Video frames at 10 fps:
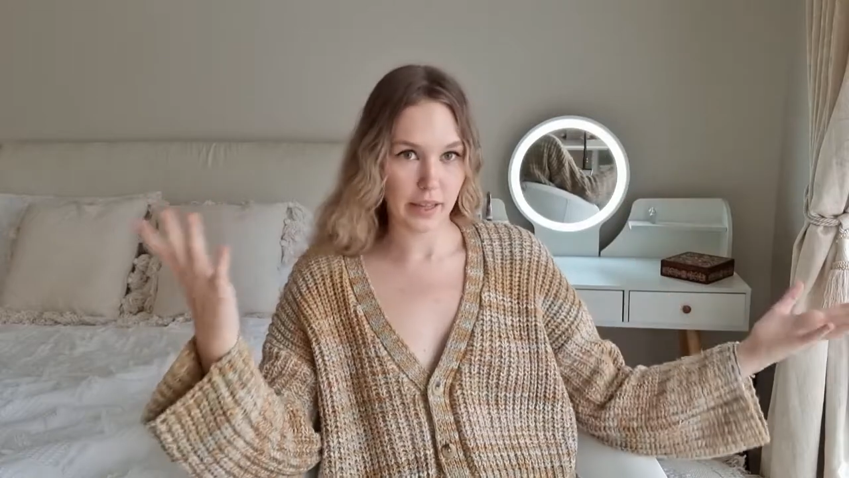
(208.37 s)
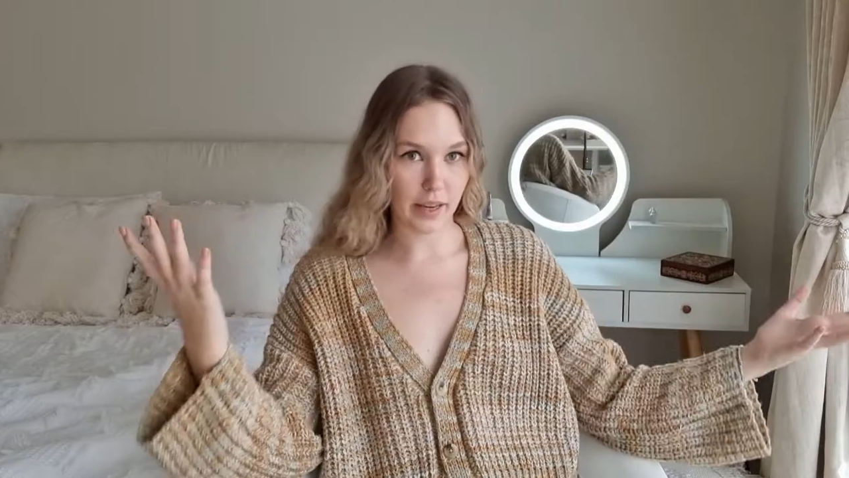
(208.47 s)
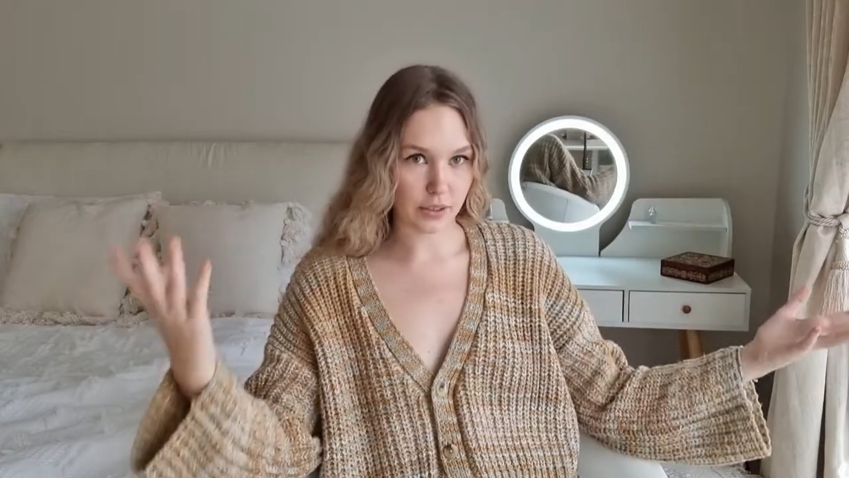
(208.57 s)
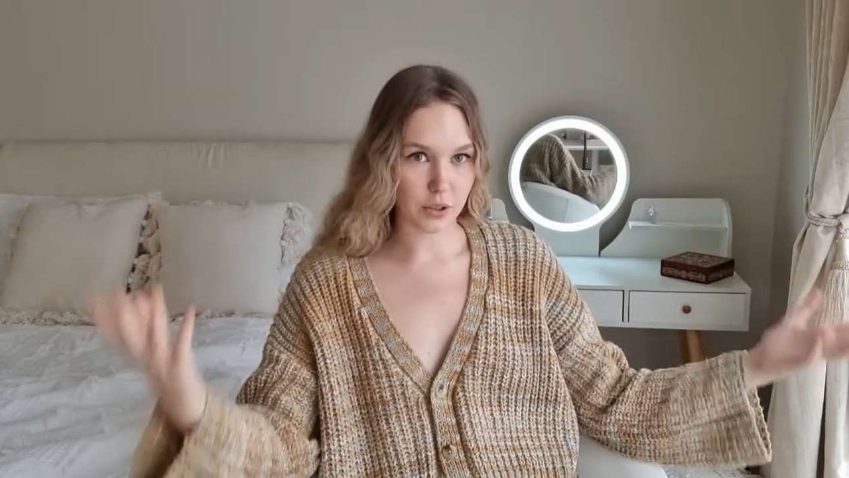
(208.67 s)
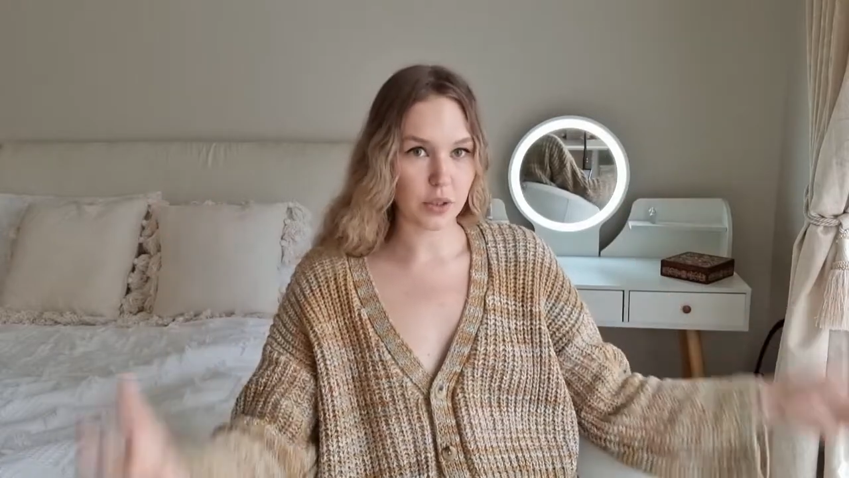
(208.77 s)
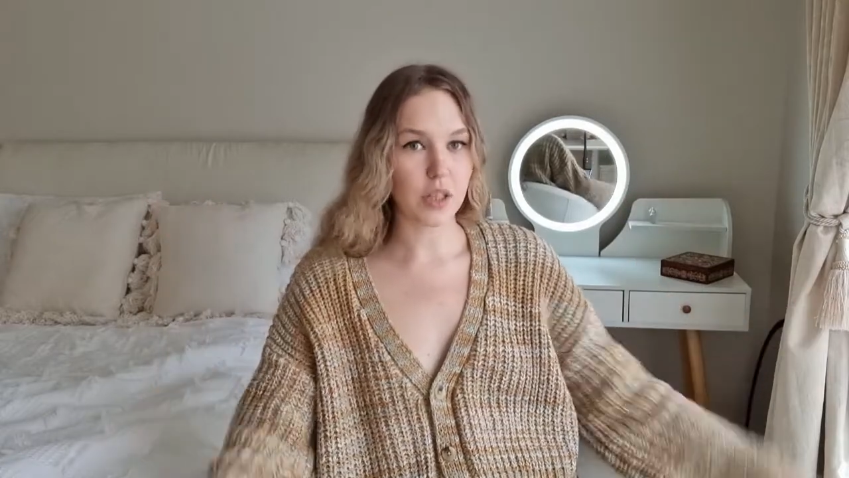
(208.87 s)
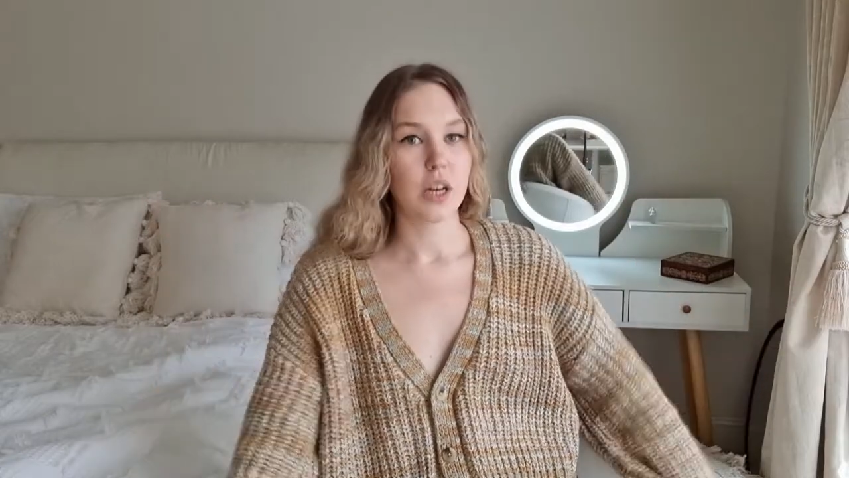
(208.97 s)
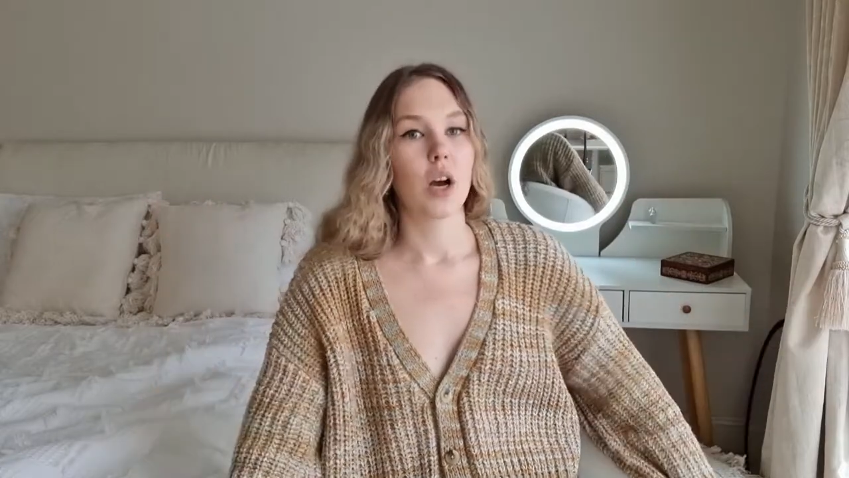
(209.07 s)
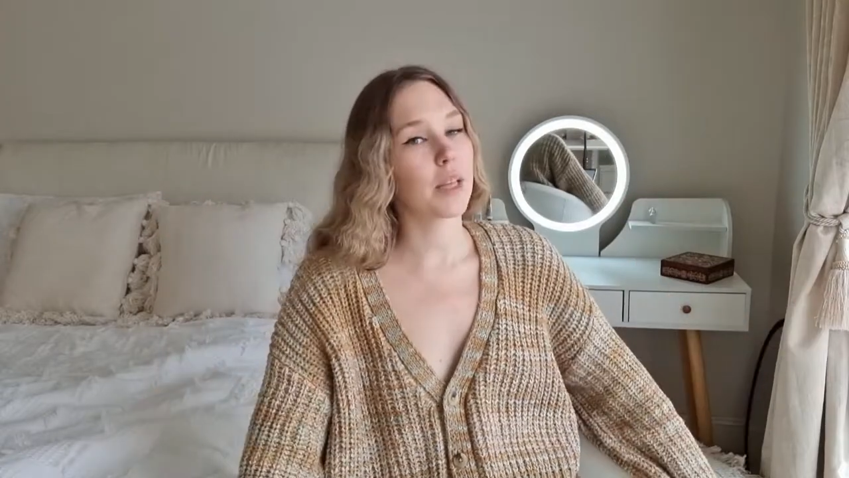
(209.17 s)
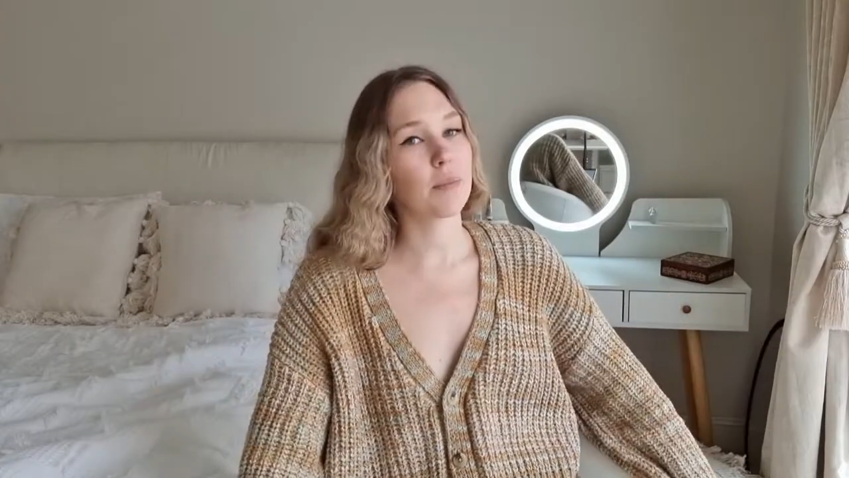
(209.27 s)
actor
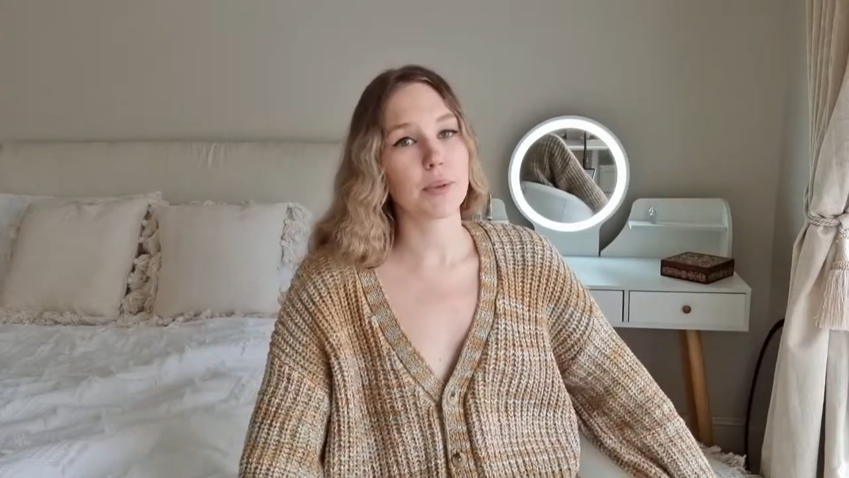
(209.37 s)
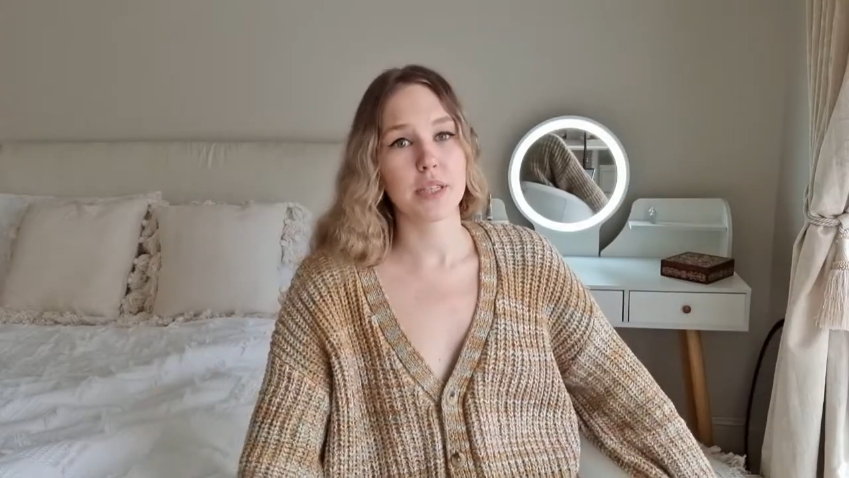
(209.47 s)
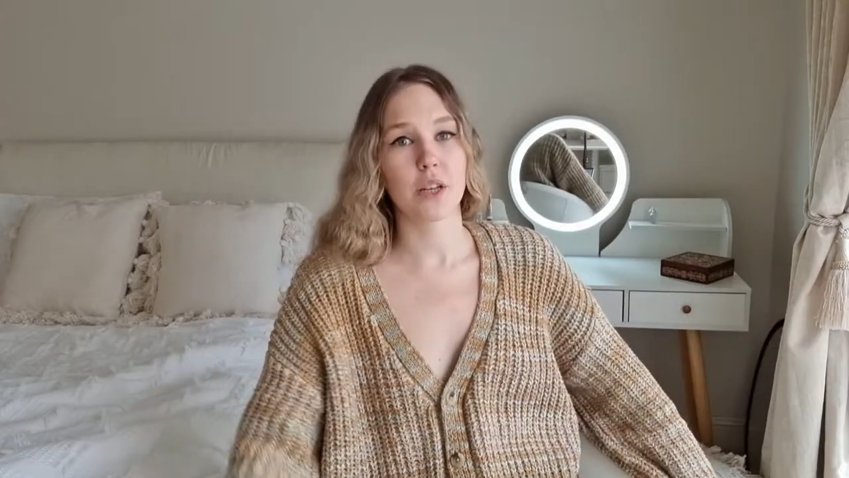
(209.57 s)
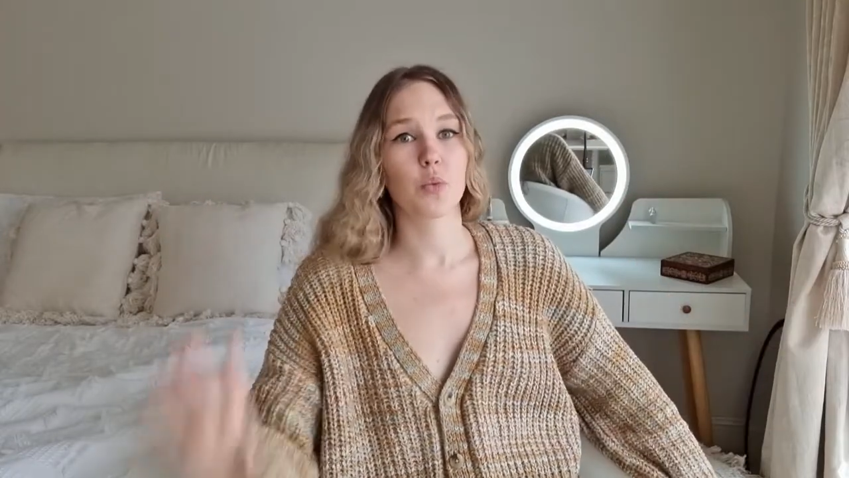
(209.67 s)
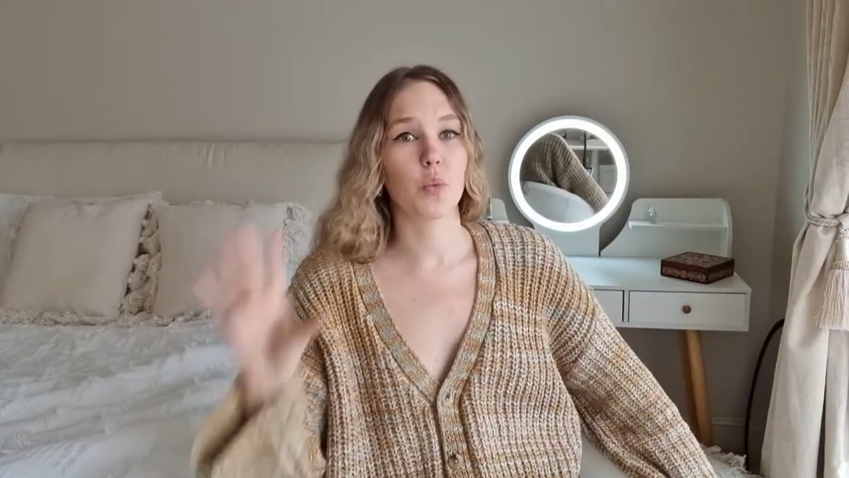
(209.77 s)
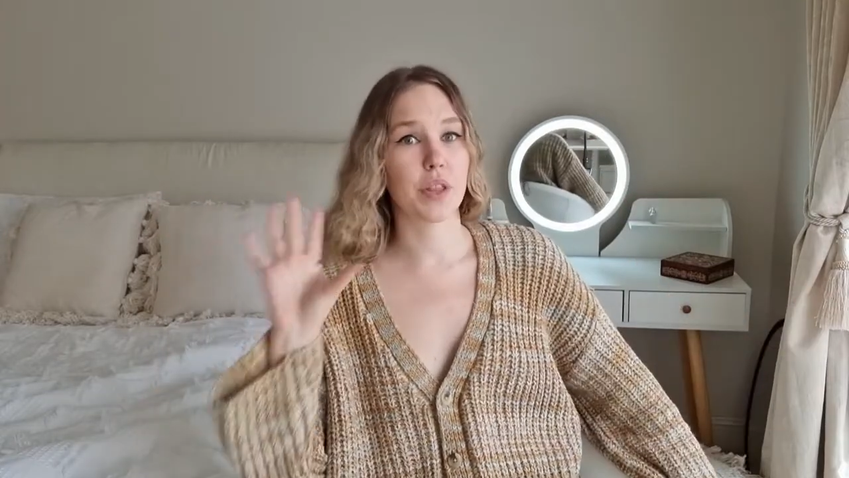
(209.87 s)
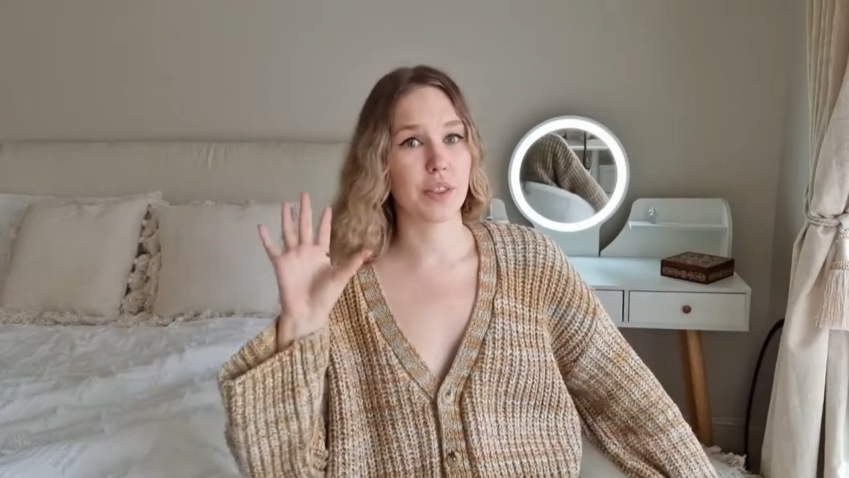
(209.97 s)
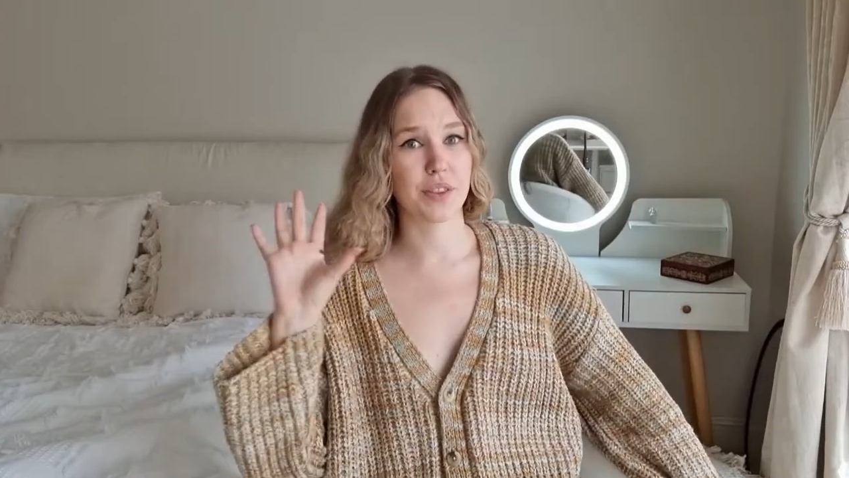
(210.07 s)
can present with